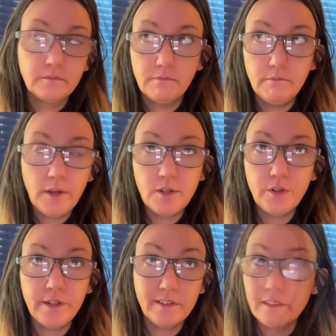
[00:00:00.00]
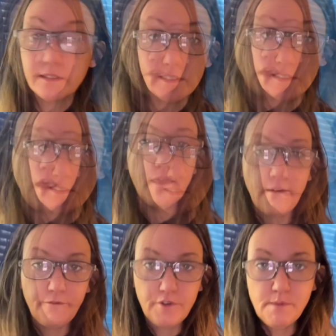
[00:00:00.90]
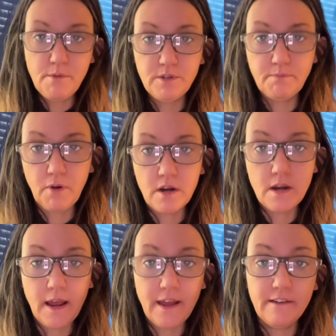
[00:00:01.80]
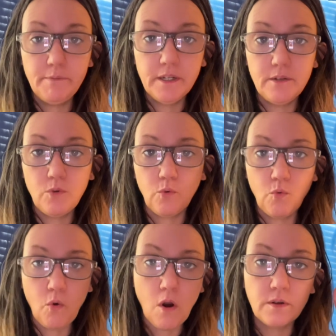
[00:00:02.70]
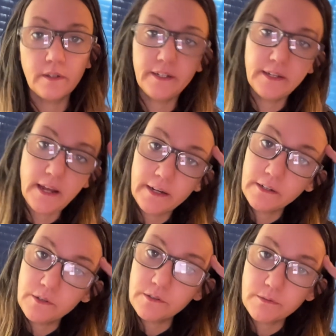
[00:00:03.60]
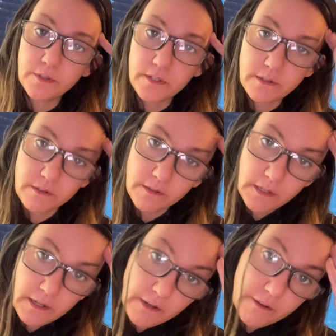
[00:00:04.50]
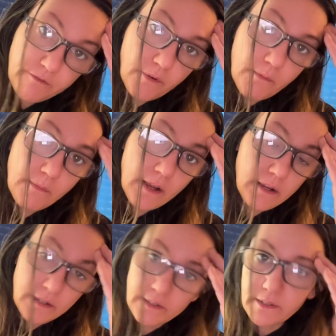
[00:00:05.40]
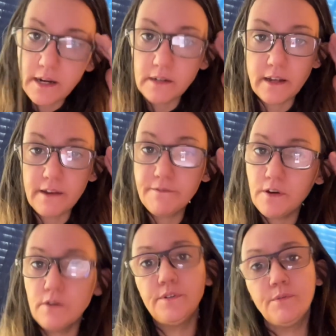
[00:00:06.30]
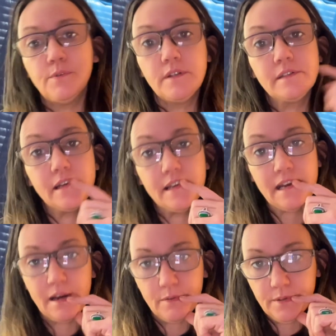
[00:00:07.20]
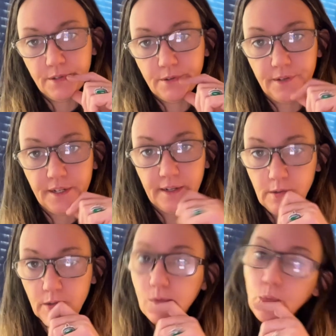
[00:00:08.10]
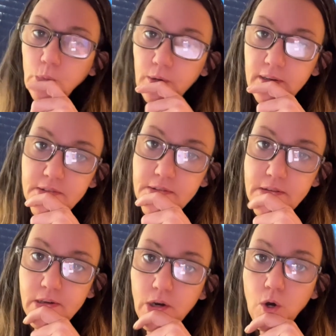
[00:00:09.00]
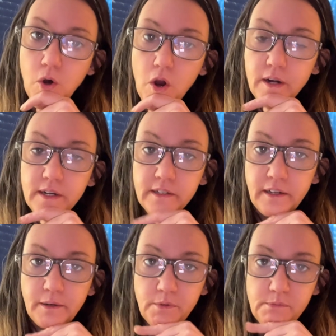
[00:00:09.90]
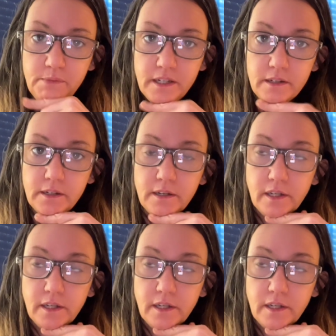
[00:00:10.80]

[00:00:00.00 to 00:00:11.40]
mental illnesses that for the most part I have been wrongly diagnosed with for my entire life. The only one that I would agree with wholeheartedly would be